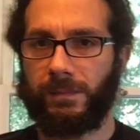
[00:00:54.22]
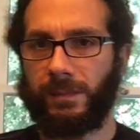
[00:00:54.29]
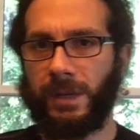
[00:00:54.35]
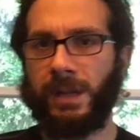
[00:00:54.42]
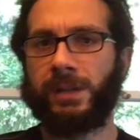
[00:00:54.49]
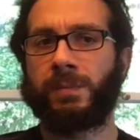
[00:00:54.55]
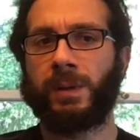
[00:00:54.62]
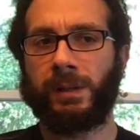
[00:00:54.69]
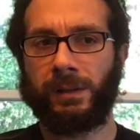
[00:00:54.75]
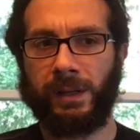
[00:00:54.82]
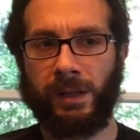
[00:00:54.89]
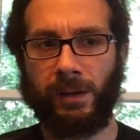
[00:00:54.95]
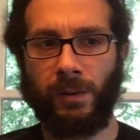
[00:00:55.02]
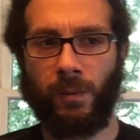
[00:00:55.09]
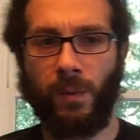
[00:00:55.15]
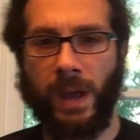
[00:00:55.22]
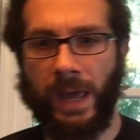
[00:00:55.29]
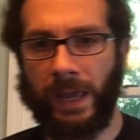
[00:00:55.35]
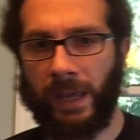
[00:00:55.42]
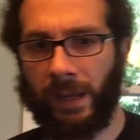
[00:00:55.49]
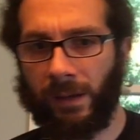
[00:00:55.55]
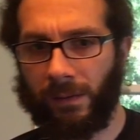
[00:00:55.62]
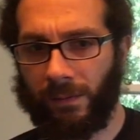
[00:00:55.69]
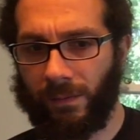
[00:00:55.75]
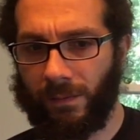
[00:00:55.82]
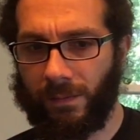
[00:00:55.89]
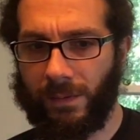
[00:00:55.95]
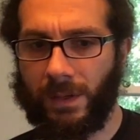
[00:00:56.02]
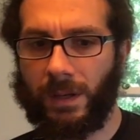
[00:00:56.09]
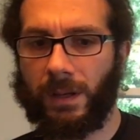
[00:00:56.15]
intimately in a way,
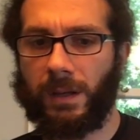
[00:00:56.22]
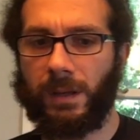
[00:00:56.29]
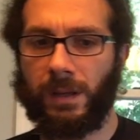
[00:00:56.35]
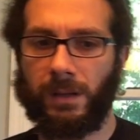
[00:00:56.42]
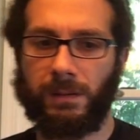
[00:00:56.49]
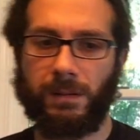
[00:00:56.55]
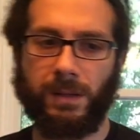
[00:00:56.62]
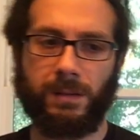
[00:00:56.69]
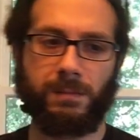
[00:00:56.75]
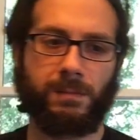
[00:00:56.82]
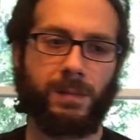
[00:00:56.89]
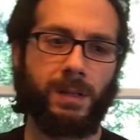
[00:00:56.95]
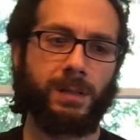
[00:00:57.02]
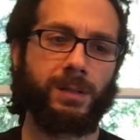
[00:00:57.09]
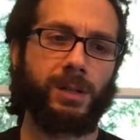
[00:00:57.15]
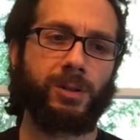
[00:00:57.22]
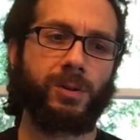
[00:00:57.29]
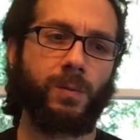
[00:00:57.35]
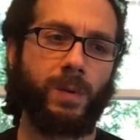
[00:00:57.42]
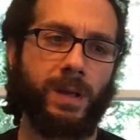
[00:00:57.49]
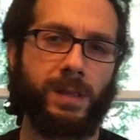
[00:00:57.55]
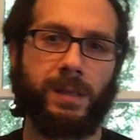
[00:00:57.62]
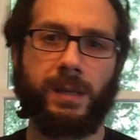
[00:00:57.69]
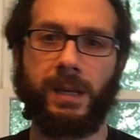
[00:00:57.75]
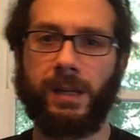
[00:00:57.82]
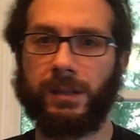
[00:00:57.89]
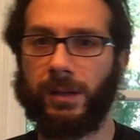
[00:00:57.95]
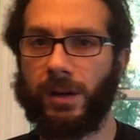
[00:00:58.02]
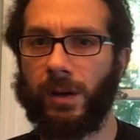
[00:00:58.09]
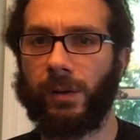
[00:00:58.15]
in such a way that they get
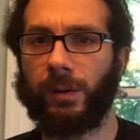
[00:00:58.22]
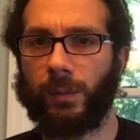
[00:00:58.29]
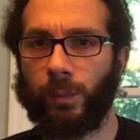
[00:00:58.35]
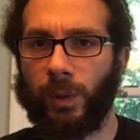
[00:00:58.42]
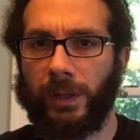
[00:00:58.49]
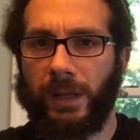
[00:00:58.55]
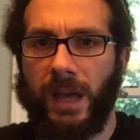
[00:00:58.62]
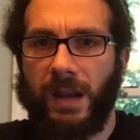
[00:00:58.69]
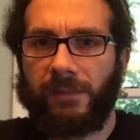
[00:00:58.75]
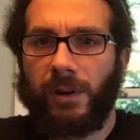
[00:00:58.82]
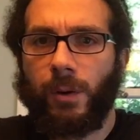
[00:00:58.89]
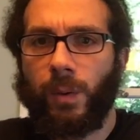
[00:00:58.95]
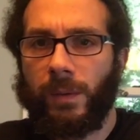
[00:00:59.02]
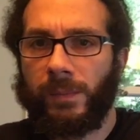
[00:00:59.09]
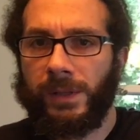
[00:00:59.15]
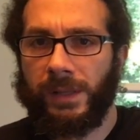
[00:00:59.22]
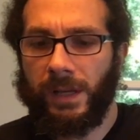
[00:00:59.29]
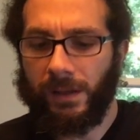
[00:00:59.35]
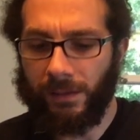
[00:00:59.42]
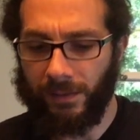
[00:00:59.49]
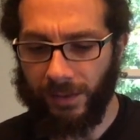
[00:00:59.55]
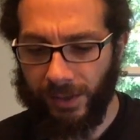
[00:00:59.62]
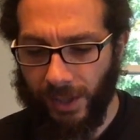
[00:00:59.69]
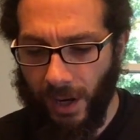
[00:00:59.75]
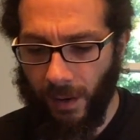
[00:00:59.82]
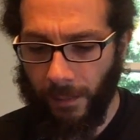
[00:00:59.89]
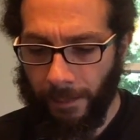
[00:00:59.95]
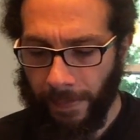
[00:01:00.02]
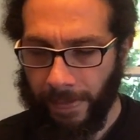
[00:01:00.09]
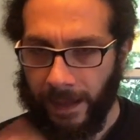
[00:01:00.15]
to know what kind of equipment they use.
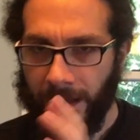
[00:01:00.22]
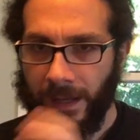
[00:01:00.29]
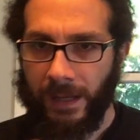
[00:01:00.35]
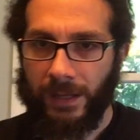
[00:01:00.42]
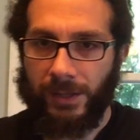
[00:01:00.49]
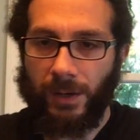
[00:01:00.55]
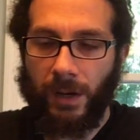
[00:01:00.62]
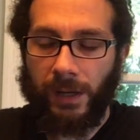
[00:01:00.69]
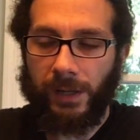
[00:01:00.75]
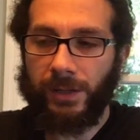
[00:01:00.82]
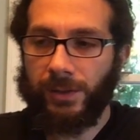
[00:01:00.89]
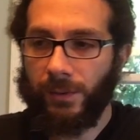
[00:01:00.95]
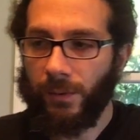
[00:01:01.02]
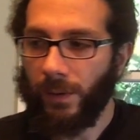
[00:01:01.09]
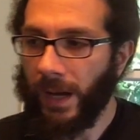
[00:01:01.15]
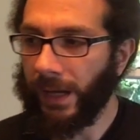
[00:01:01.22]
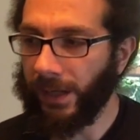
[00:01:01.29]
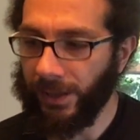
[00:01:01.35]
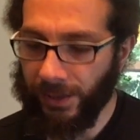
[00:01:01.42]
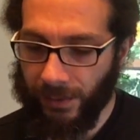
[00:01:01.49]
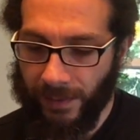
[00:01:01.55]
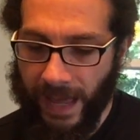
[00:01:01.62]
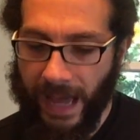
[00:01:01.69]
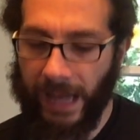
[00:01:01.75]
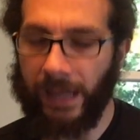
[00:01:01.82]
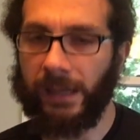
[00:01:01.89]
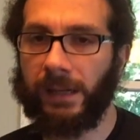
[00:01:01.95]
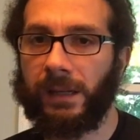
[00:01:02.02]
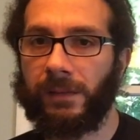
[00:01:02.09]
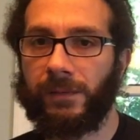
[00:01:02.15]
So I'm gonna do that. I'm
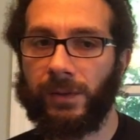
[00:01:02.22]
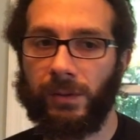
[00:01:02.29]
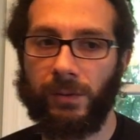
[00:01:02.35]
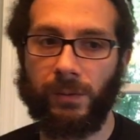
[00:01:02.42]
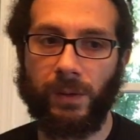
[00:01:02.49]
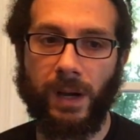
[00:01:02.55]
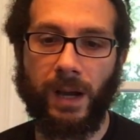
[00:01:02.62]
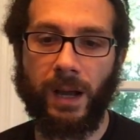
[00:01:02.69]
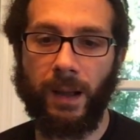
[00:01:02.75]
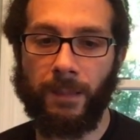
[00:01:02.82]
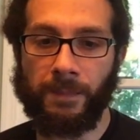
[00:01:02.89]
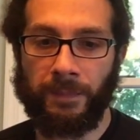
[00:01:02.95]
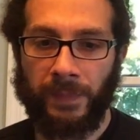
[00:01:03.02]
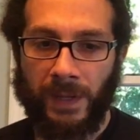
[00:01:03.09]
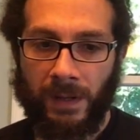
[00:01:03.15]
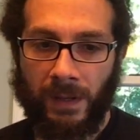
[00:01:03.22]
gonna give you a